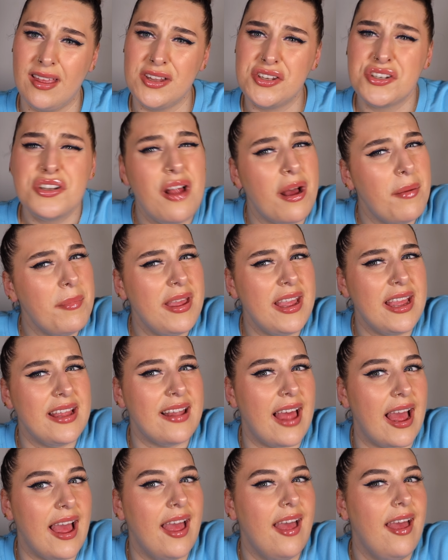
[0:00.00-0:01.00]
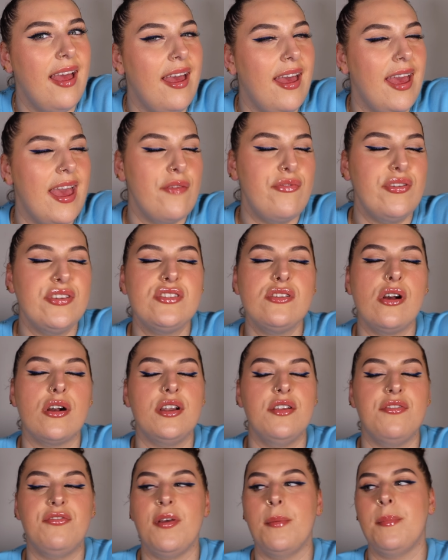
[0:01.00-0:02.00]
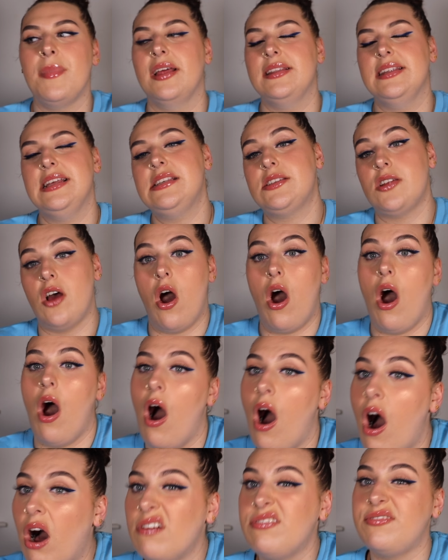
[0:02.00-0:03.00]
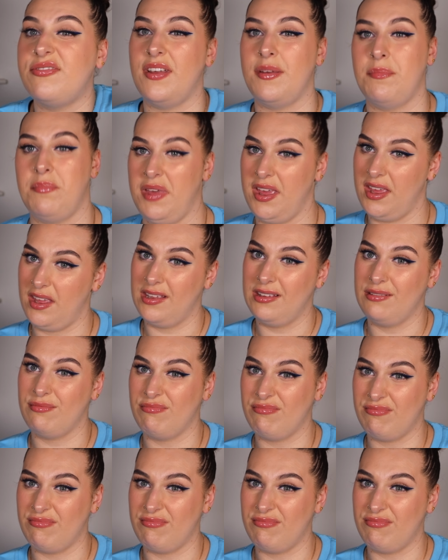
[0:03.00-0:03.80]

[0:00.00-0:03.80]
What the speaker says: Do you know what I mean? Like, if it's not gonna fit me, at least half fit me.